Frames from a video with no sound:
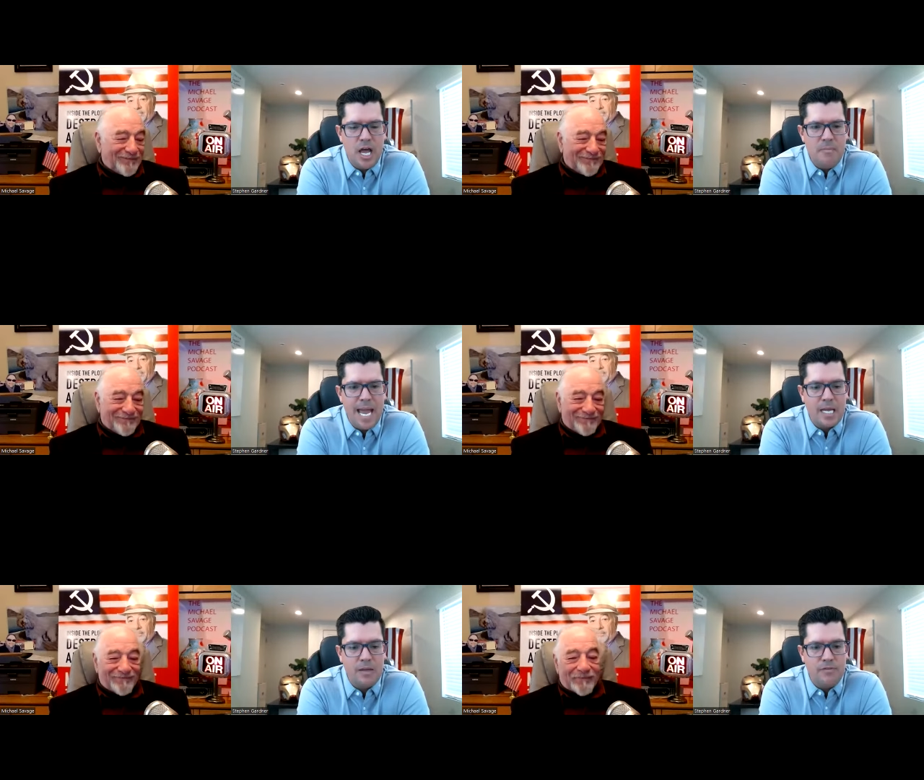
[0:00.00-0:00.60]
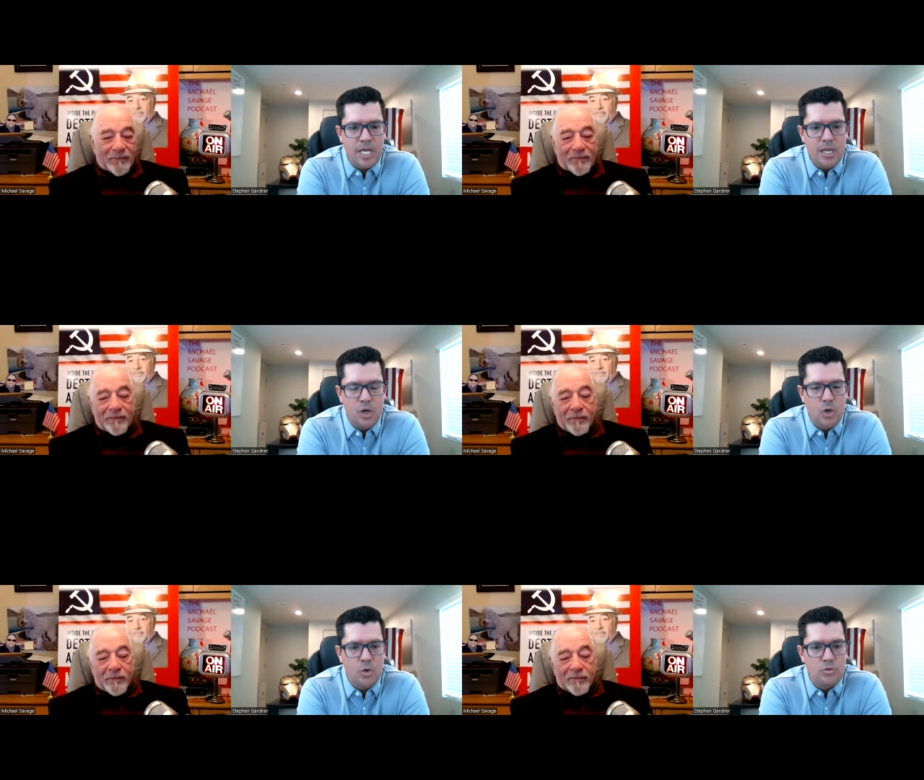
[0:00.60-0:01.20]
Speaker 1: Scott
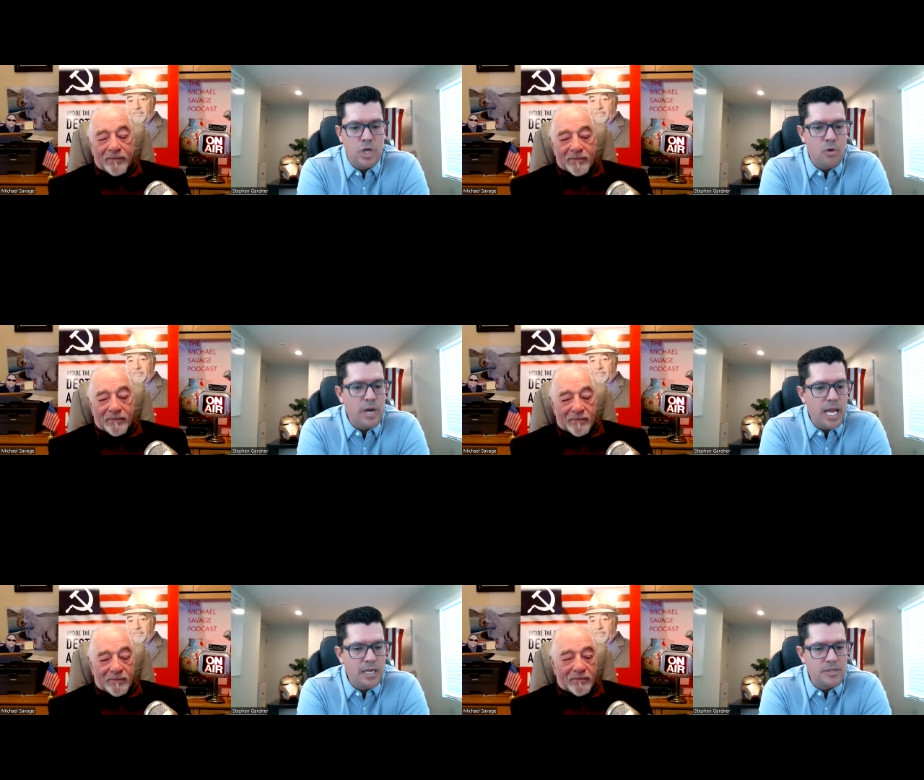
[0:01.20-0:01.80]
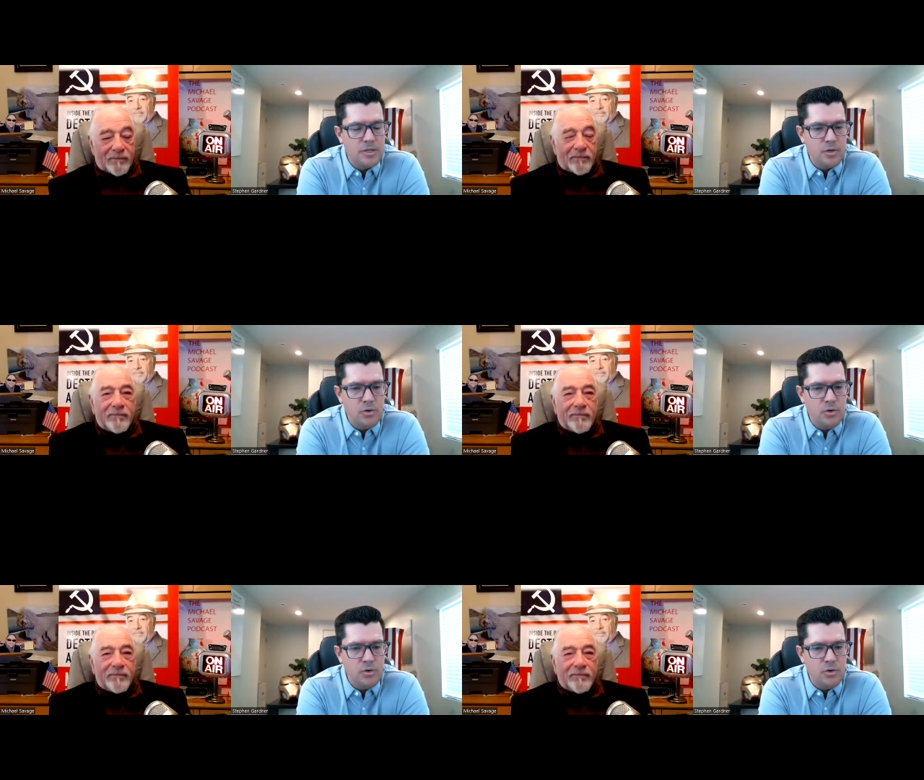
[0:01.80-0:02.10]
McAfee who donated